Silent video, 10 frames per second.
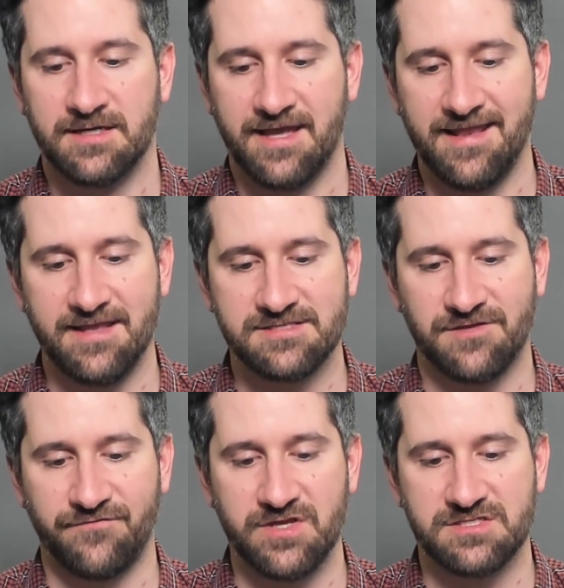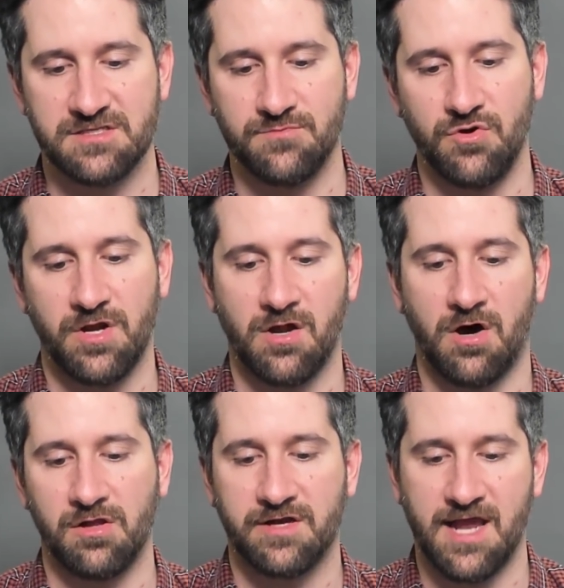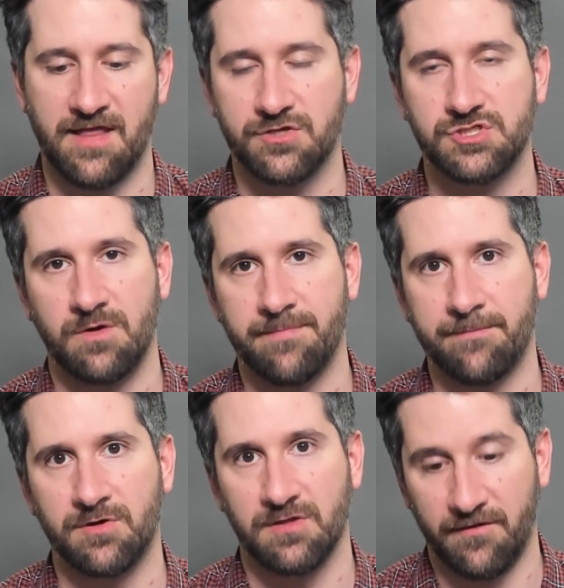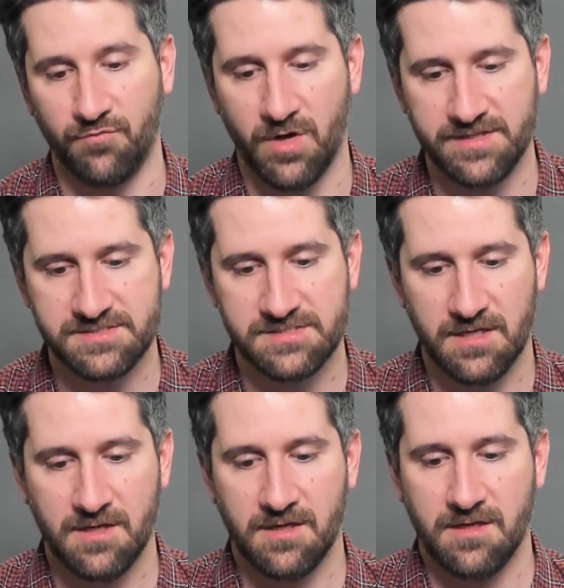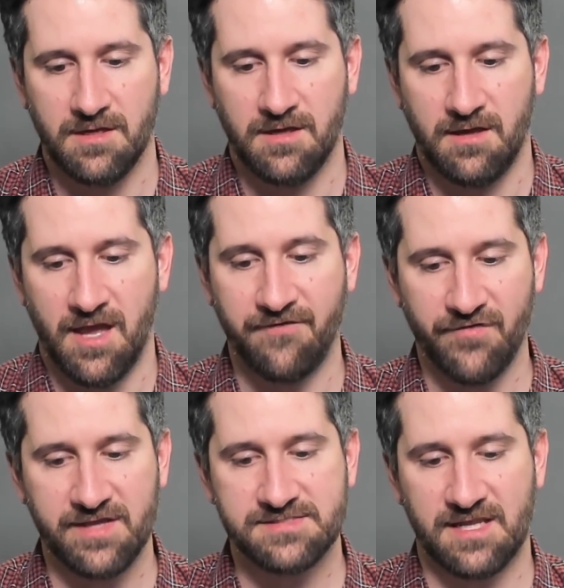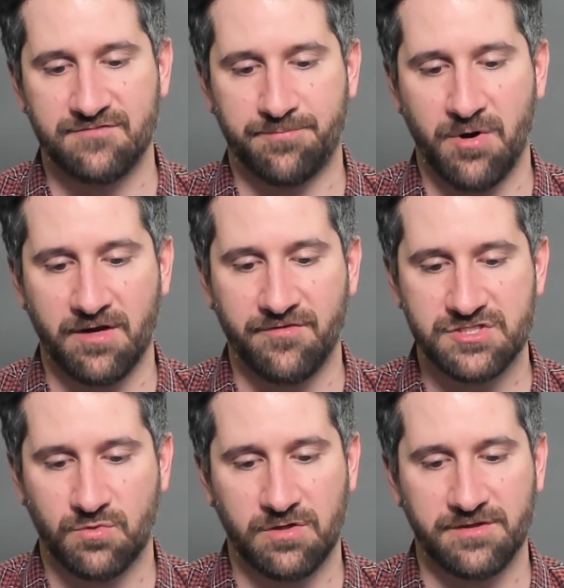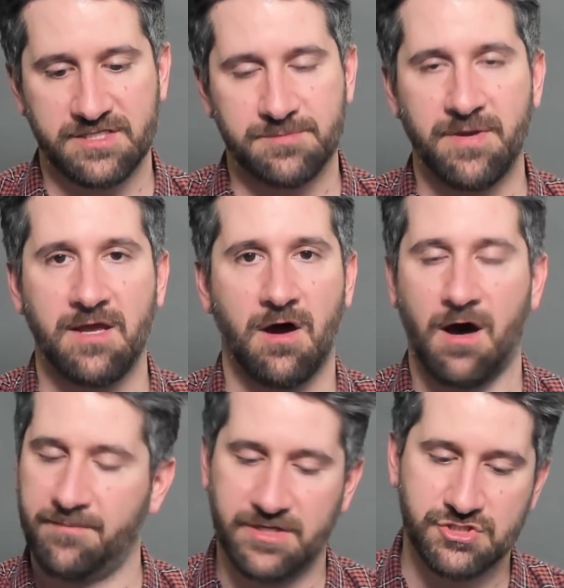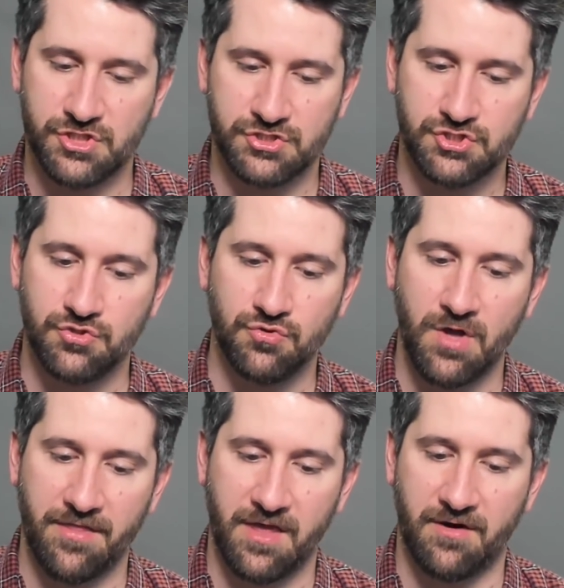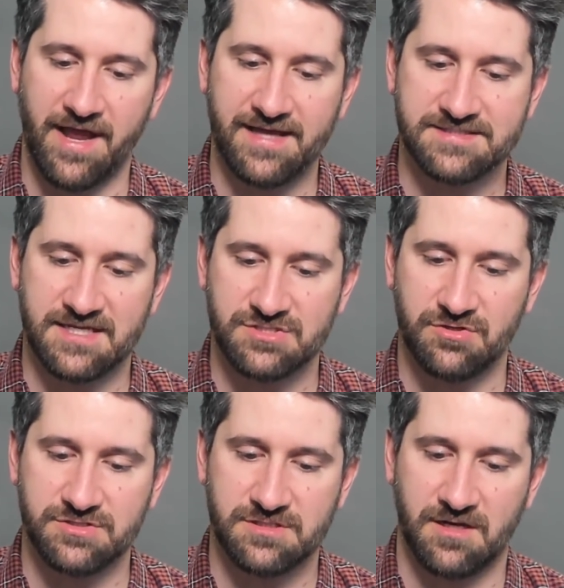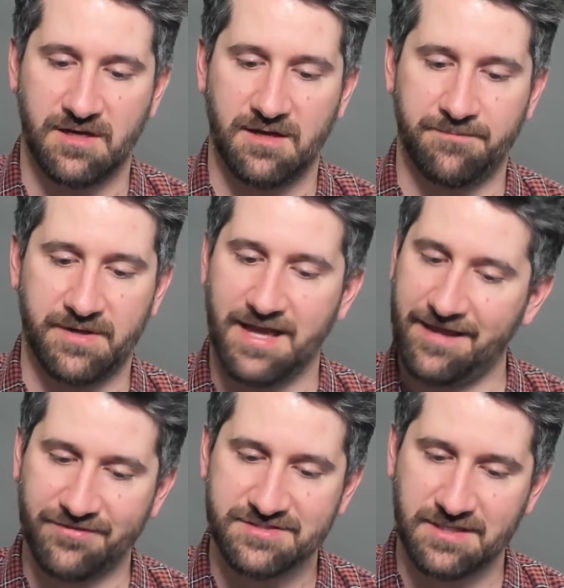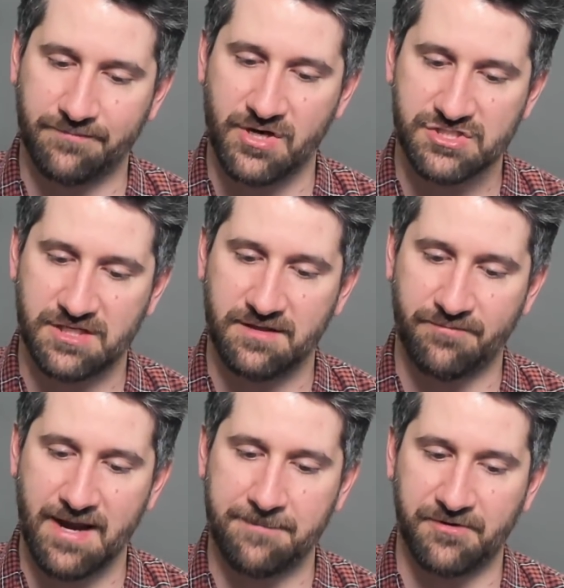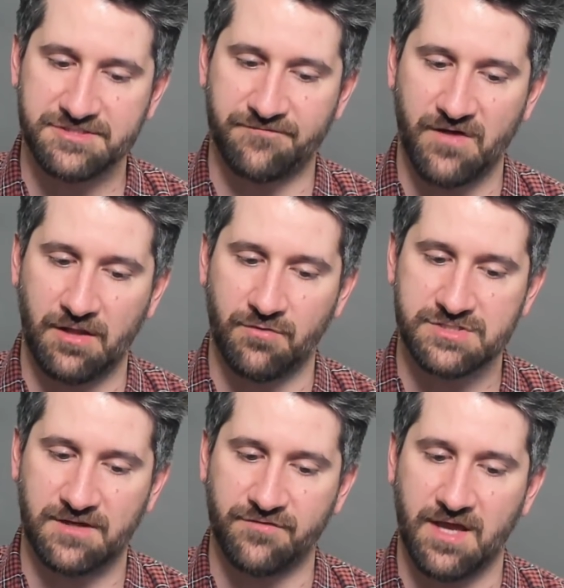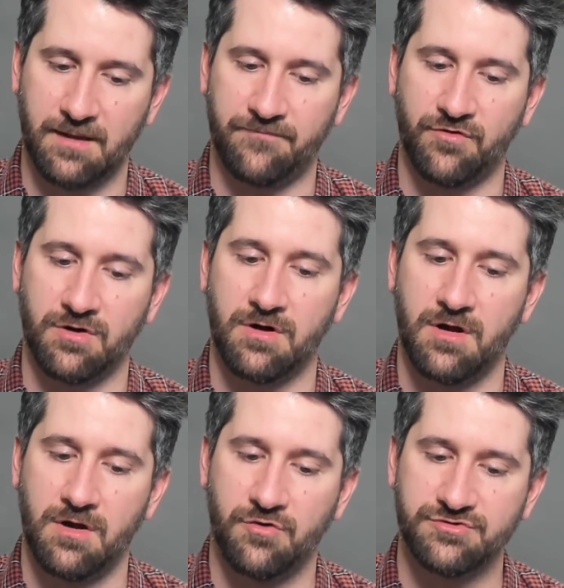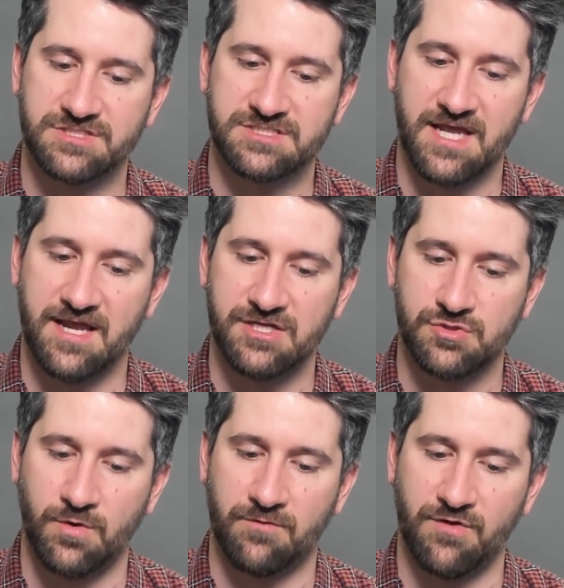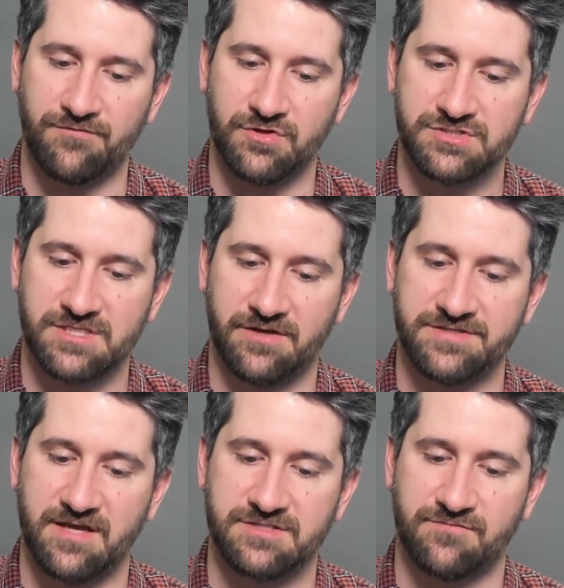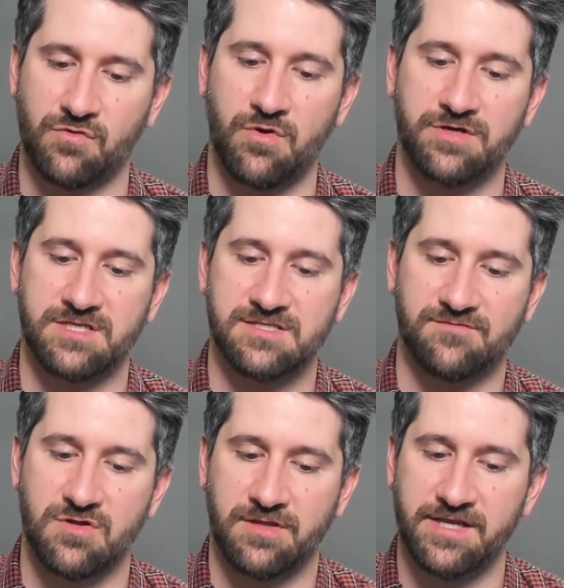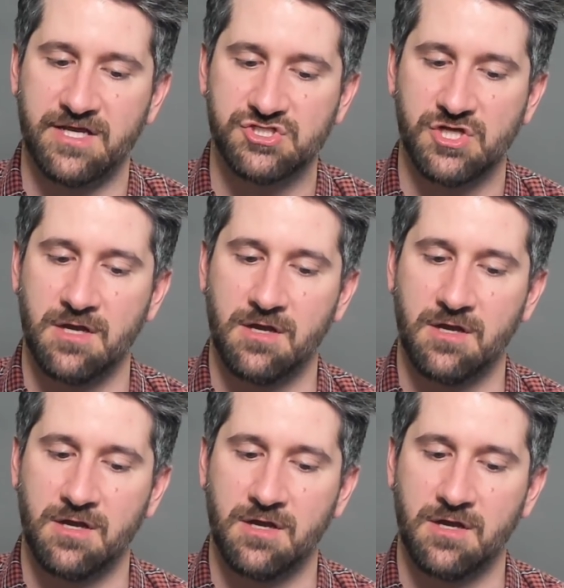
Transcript: It is the Feast of the Moon, and all are gathered to remember loved ones and friends that have departed this world and to pay homage to their ancestors. Uh, but at the celebration in the Brambles, followers of Kelemvor host a stage where revelers tell tales of heroic deeds of their lineage.